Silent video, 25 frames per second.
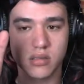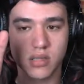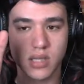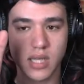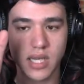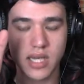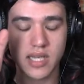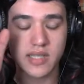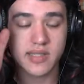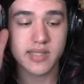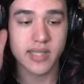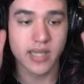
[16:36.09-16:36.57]

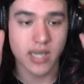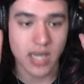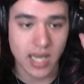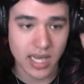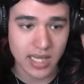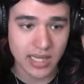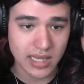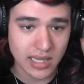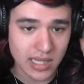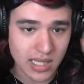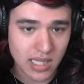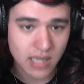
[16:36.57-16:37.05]
Like I said,
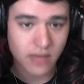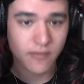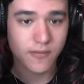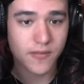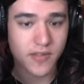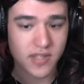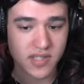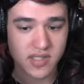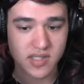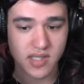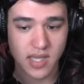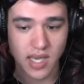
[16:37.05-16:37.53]
I love
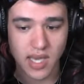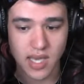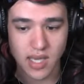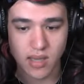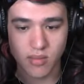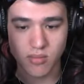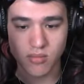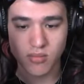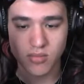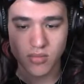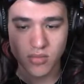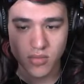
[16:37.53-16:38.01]
this
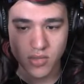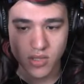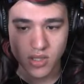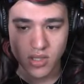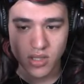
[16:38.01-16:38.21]
game.